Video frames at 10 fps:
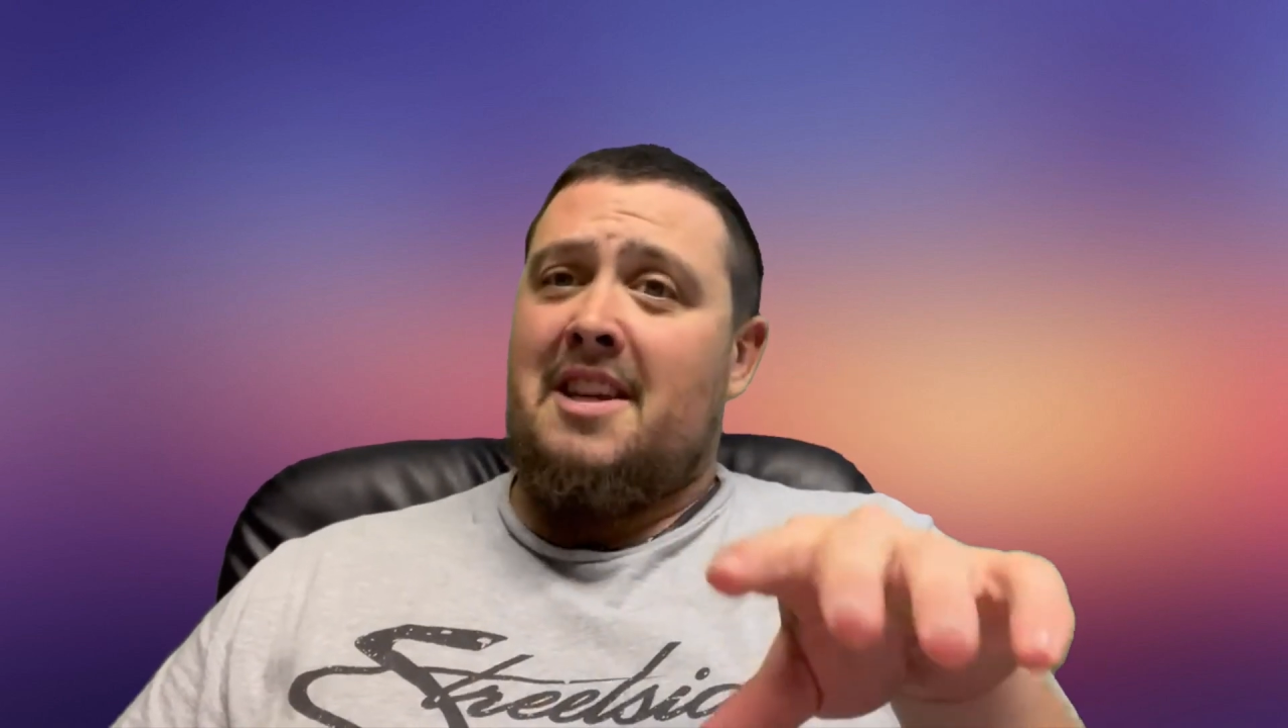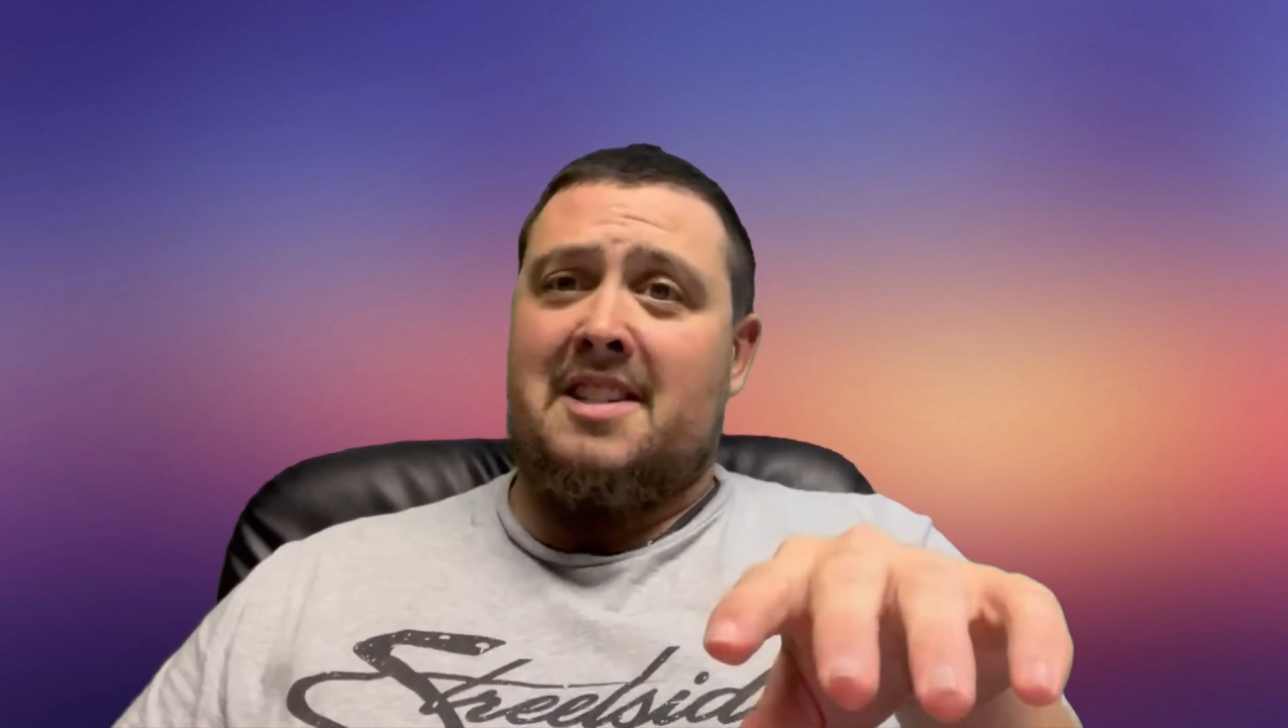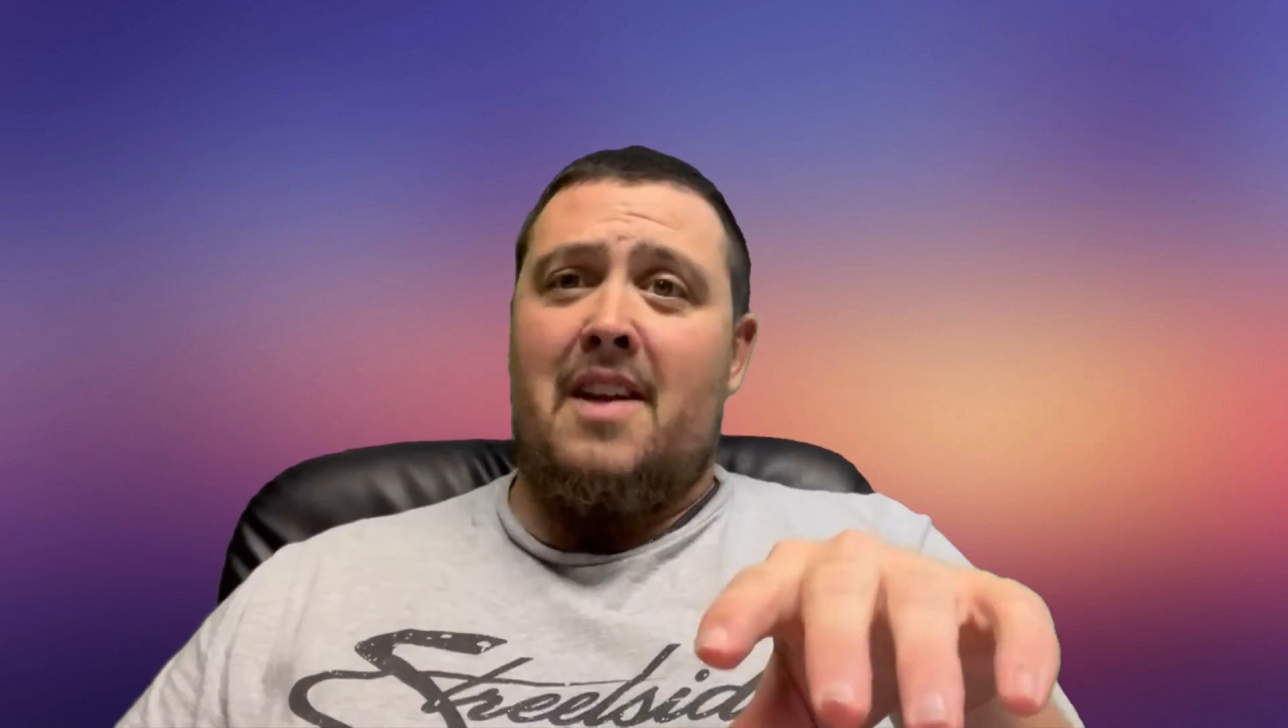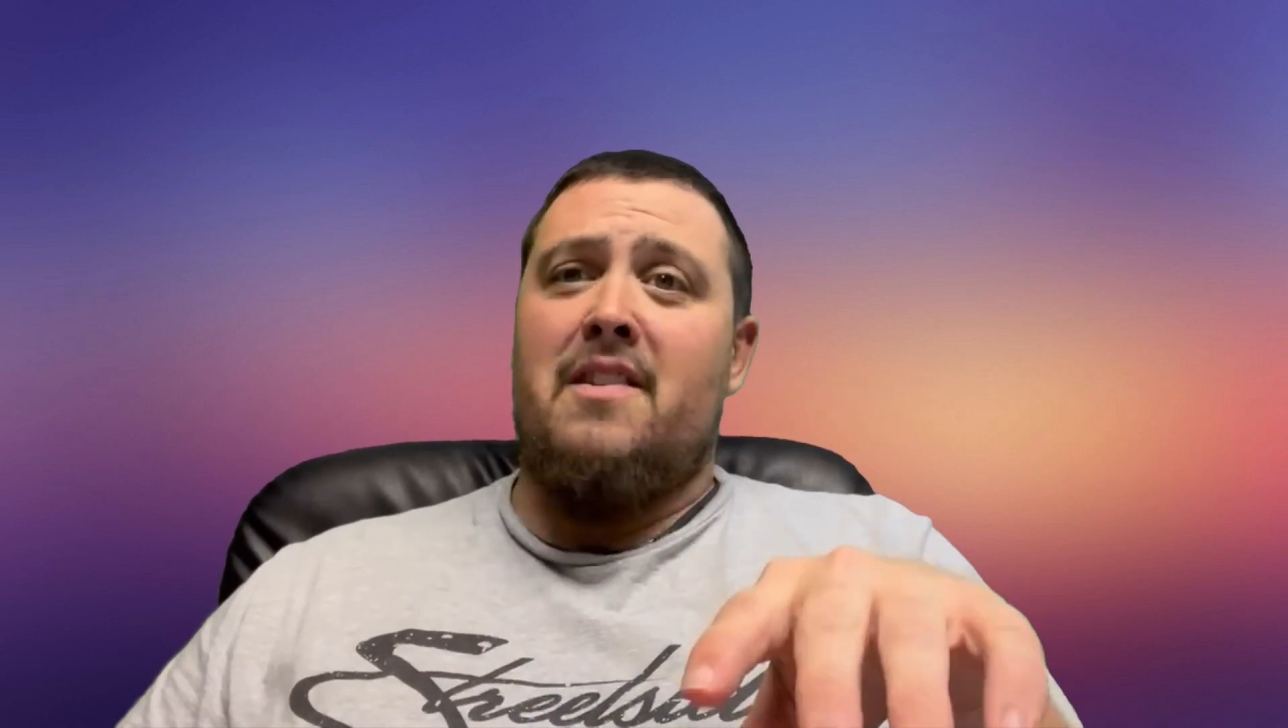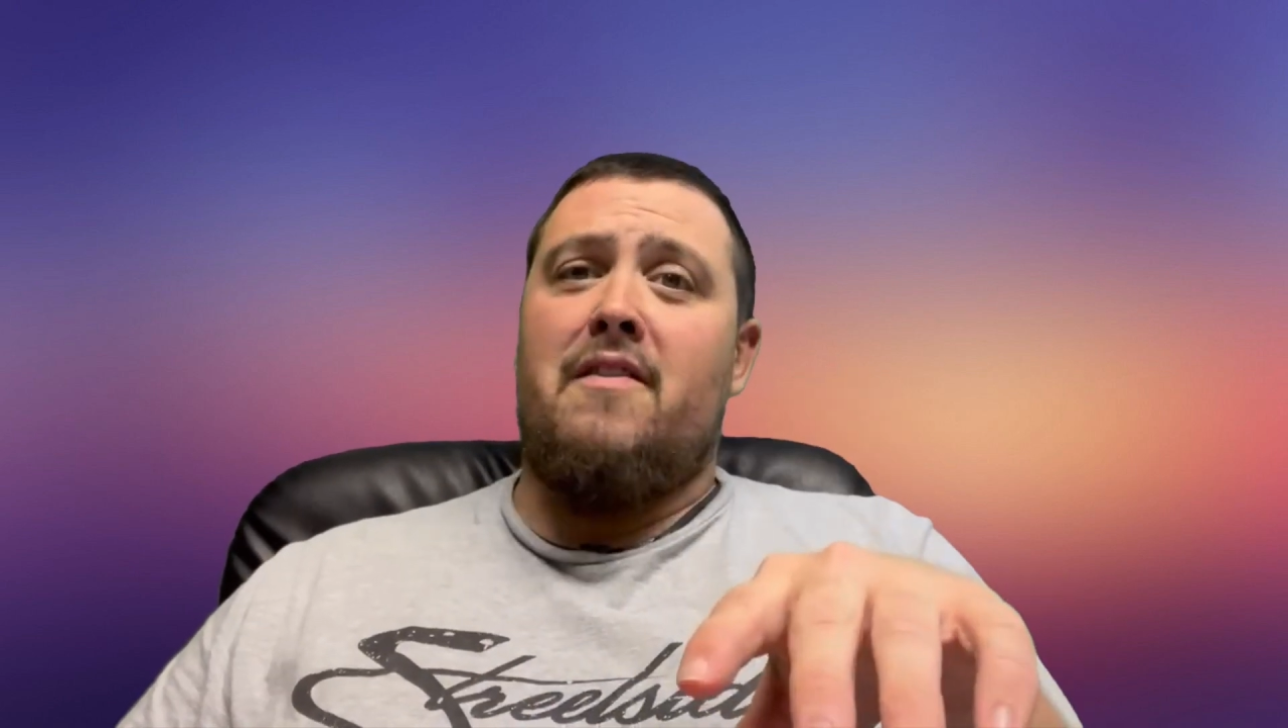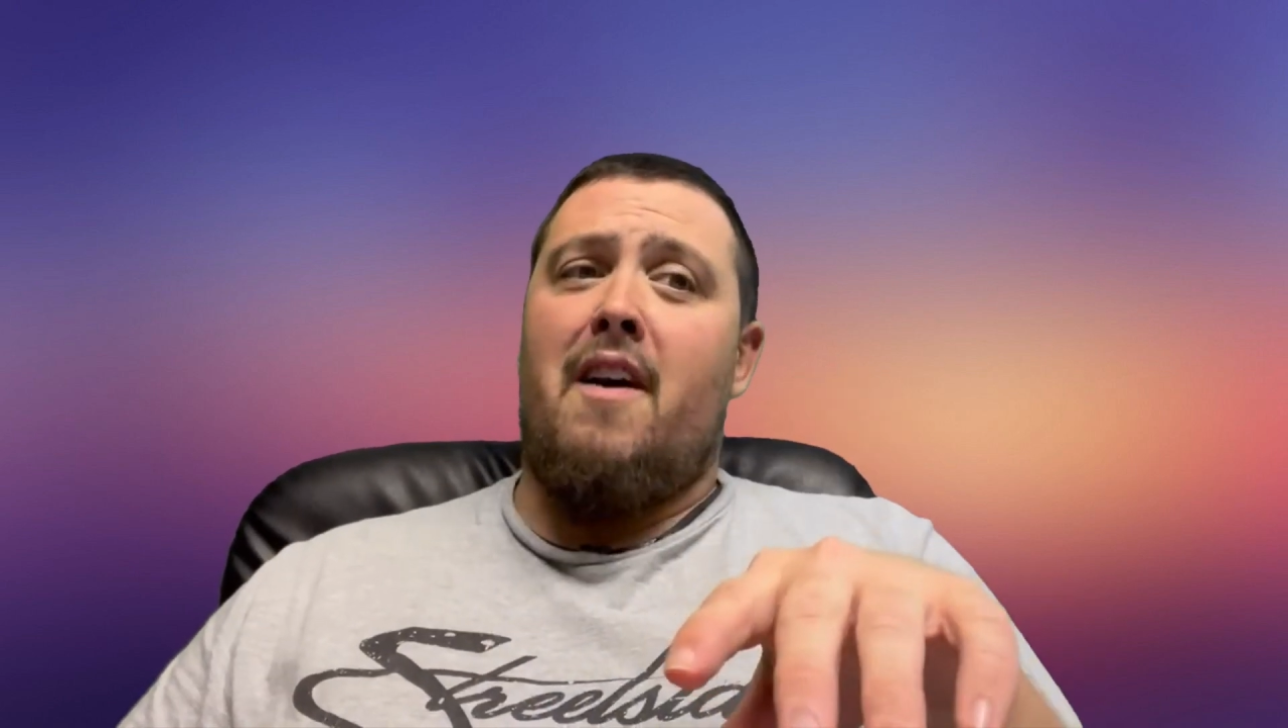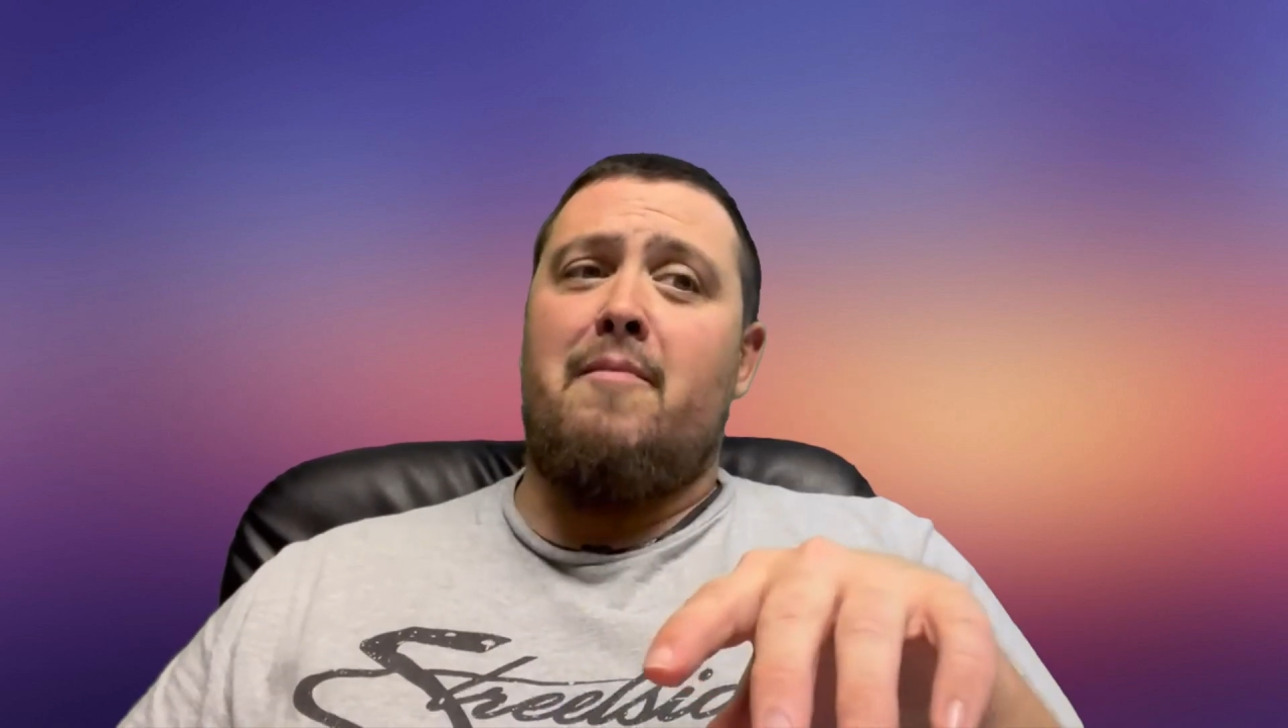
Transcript: 75